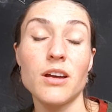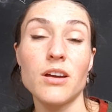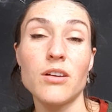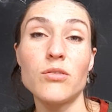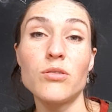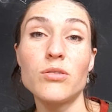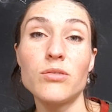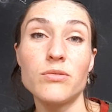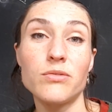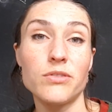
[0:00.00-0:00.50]

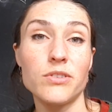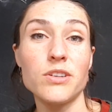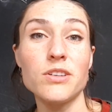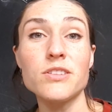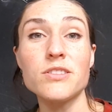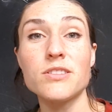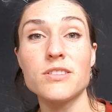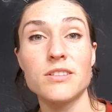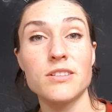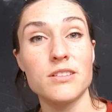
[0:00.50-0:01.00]

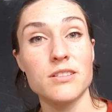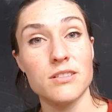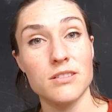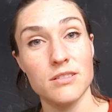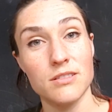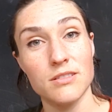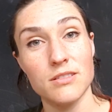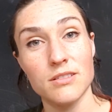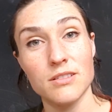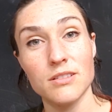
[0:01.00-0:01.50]
reversed
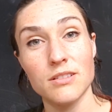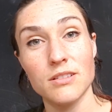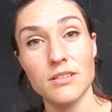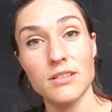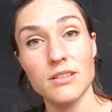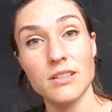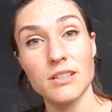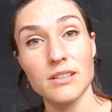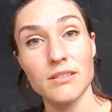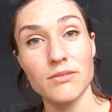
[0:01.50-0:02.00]

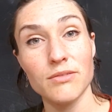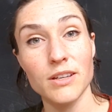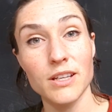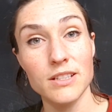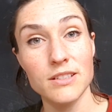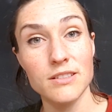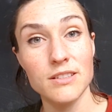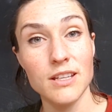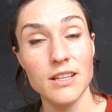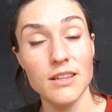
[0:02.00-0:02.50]
the
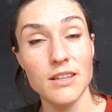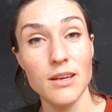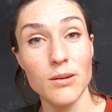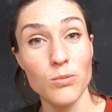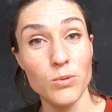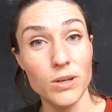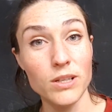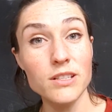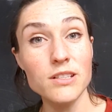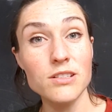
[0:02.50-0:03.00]
effects that they
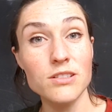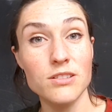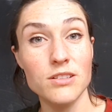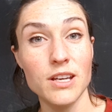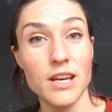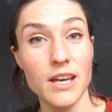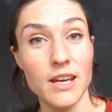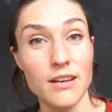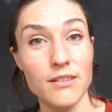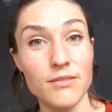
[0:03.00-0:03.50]
wanted to
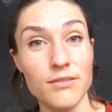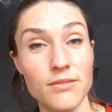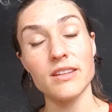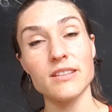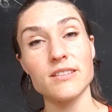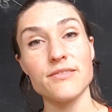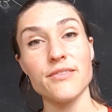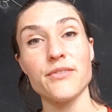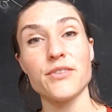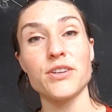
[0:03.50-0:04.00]
have.
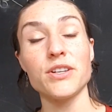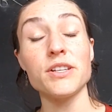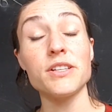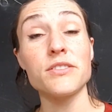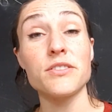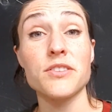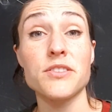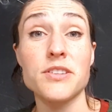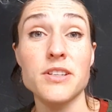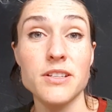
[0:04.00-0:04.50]
There's a very
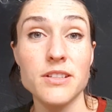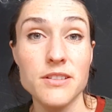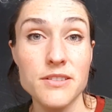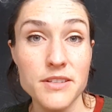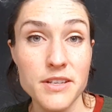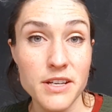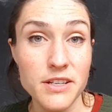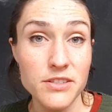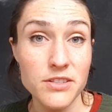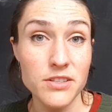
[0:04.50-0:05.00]
interesting
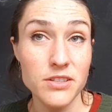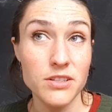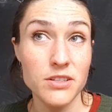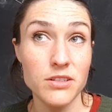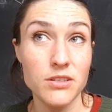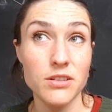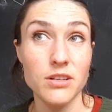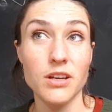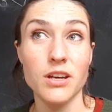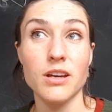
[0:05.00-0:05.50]

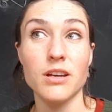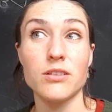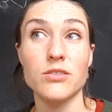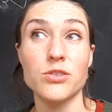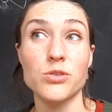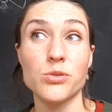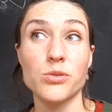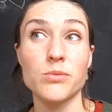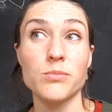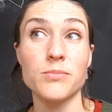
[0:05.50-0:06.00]
discussion
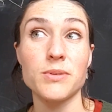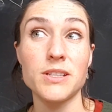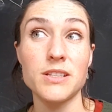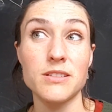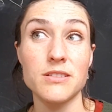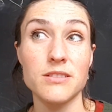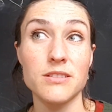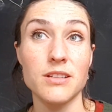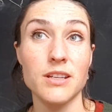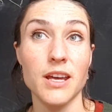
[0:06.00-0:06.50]
Jordan
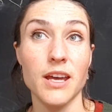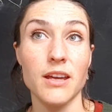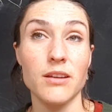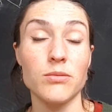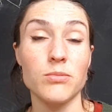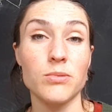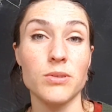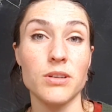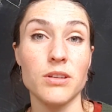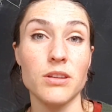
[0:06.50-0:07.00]
Peterson
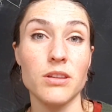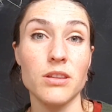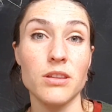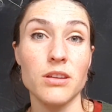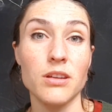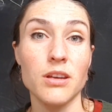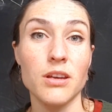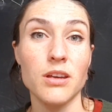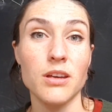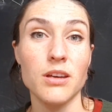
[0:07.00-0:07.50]
had with
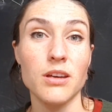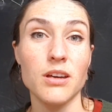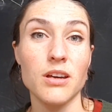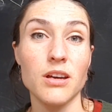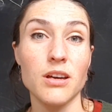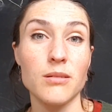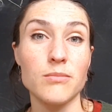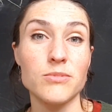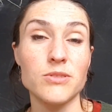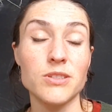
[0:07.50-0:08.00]

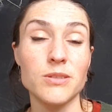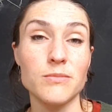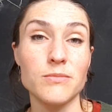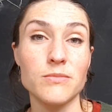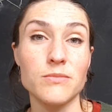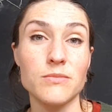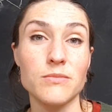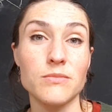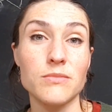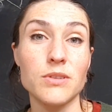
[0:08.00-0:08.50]

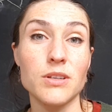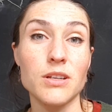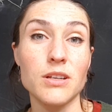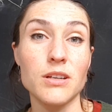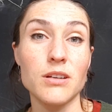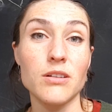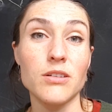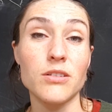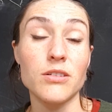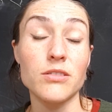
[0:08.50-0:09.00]
some
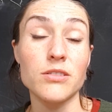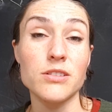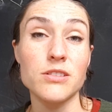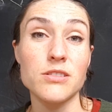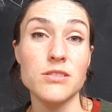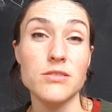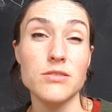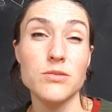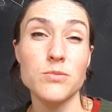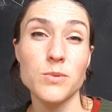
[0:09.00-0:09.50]
on
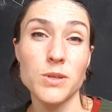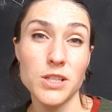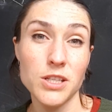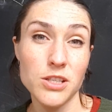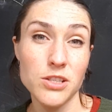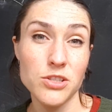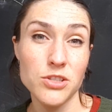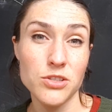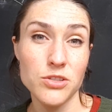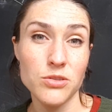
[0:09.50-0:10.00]
a
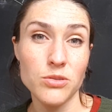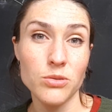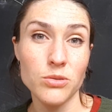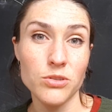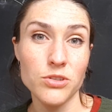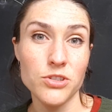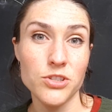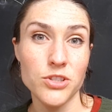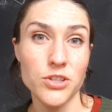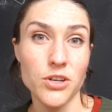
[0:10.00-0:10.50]
Swedish
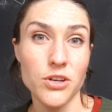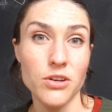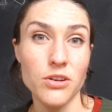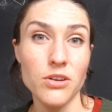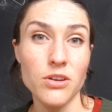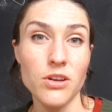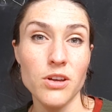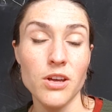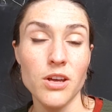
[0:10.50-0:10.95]
talk show